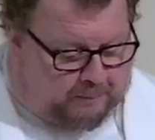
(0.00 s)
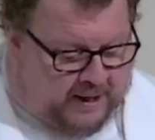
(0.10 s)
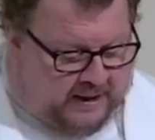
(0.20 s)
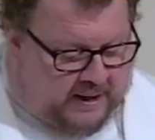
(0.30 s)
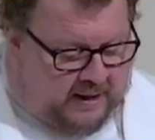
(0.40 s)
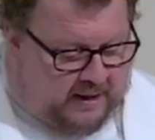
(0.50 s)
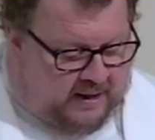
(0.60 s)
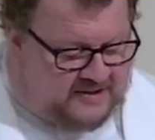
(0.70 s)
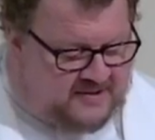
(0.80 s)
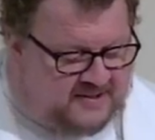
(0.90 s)
But
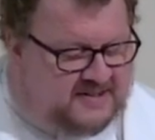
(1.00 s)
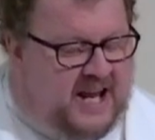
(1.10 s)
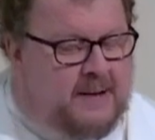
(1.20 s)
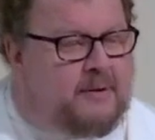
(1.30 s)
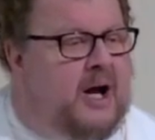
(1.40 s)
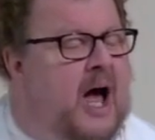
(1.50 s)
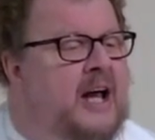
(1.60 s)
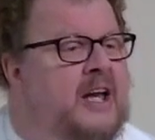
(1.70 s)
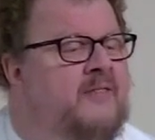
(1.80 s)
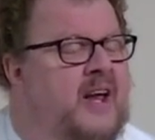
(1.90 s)
it's the same
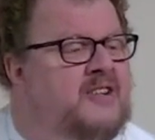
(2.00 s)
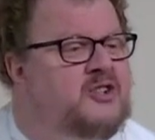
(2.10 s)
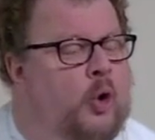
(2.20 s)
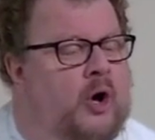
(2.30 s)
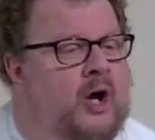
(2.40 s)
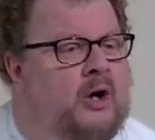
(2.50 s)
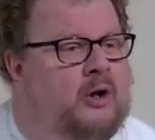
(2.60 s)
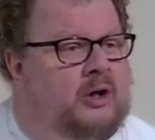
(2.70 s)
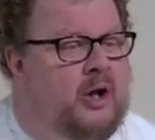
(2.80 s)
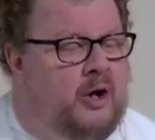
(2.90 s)
kind of
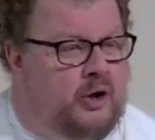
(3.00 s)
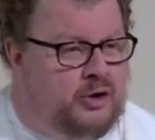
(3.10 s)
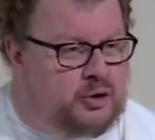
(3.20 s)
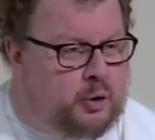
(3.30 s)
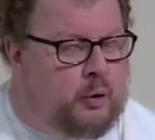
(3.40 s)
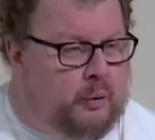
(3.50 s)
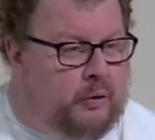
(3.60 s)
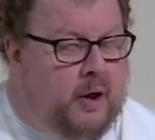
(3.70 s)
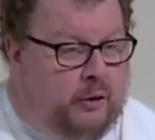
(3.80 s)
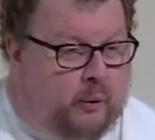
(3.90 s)
historical
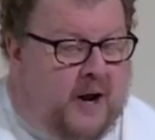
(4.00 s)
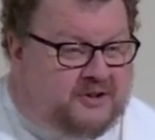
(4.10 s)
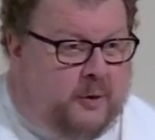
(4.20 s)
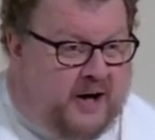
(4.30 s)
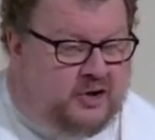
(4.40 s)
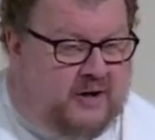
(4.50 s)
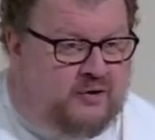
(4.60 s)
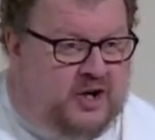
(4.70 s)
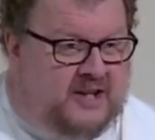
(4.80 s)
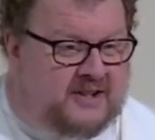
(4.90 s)
truth, the resurrection
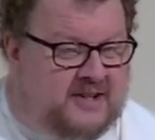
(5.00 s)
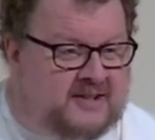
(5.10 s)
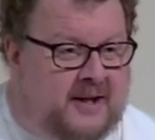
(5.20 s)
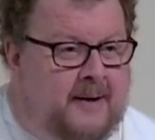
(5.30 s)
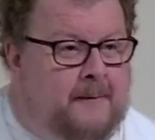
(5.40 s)
of Jesus,